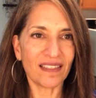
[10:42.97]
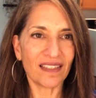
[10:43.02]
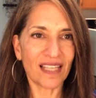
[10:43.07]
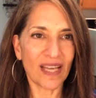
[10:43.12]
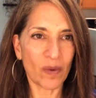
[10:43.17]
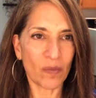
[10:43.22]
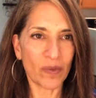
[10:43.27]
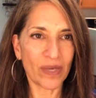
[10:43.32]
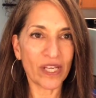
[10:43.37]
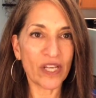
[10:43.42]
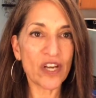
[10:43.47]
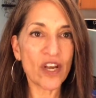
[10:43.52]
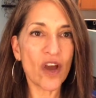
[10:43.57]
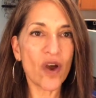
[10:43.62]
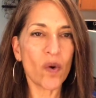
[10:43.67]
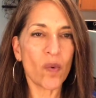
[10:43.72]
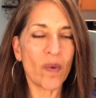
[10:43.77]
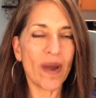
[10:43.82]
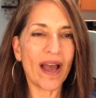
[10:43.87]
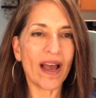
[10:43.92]
that we
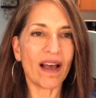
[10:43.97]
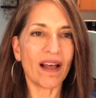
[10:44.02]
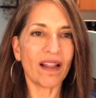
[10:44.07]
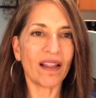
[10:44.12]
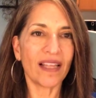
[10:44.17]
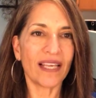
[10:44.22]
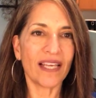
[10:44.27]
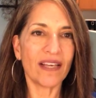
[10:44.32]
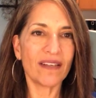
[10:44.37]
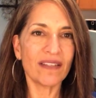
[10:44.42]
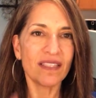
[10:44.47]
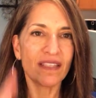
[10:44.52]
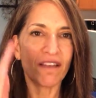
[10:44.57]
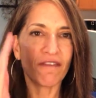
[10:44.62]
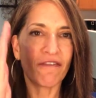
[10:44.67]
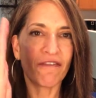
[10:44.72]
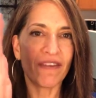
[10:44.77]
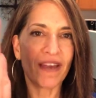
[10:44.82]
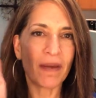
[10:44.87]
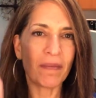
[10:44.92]
know well, here's the
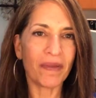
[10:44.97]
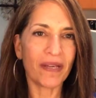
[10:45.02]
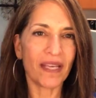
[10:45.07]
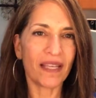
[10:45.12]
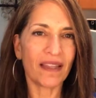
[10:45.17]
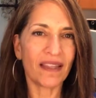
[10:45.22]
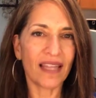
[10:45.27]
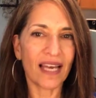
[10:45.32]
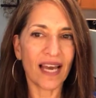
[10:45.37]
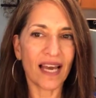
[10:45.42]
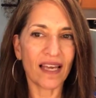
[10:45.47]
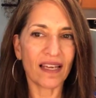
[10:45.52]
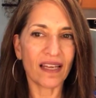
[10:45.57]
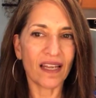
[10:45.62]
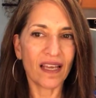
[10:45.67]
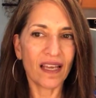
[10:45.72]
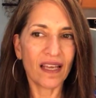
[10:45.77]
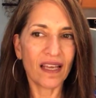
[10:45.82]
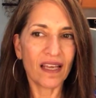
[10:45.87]
feminine that